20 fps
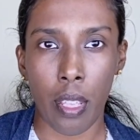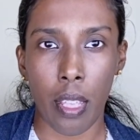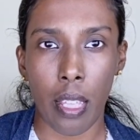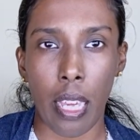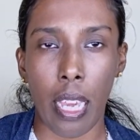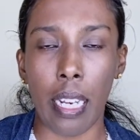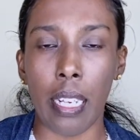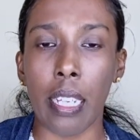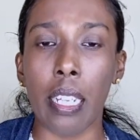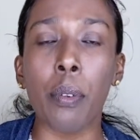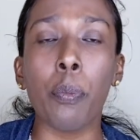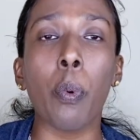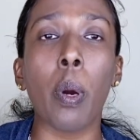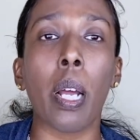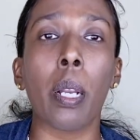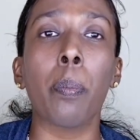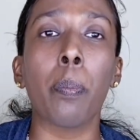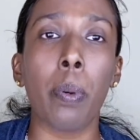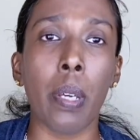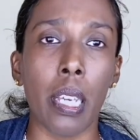and in
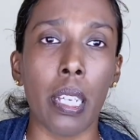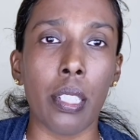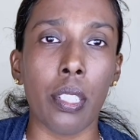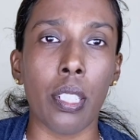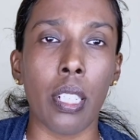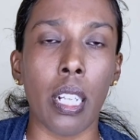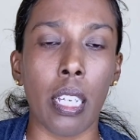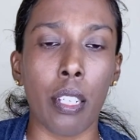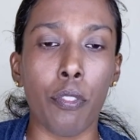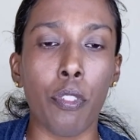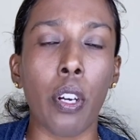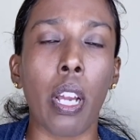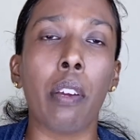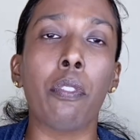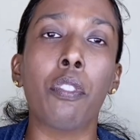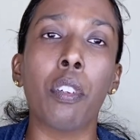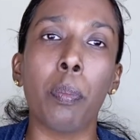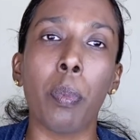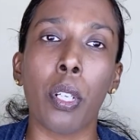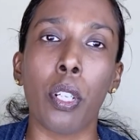one page, like for
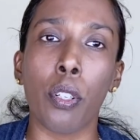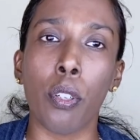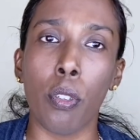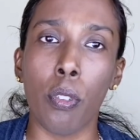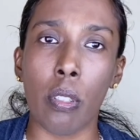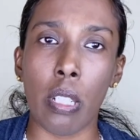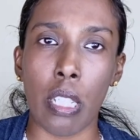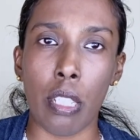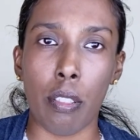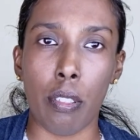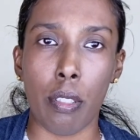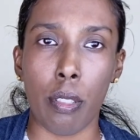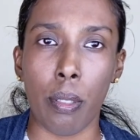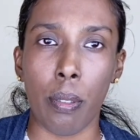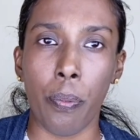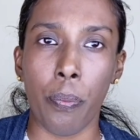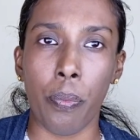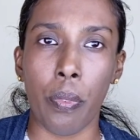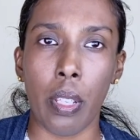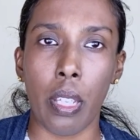everybody to look into,
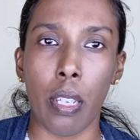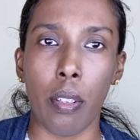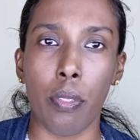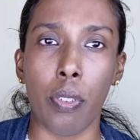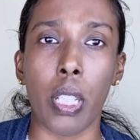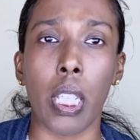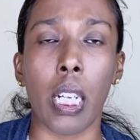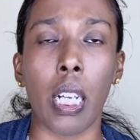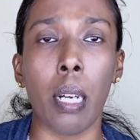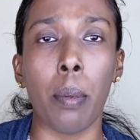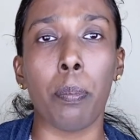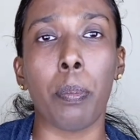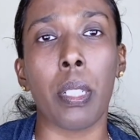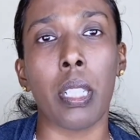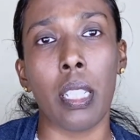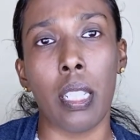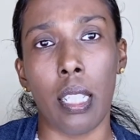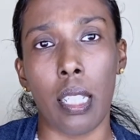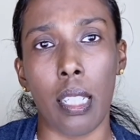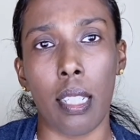for the
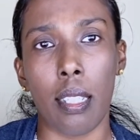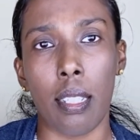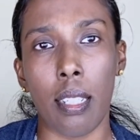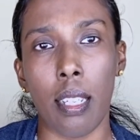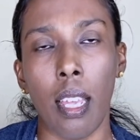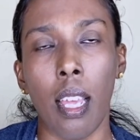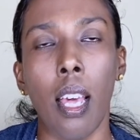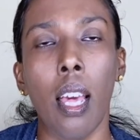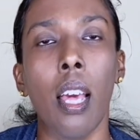company needs.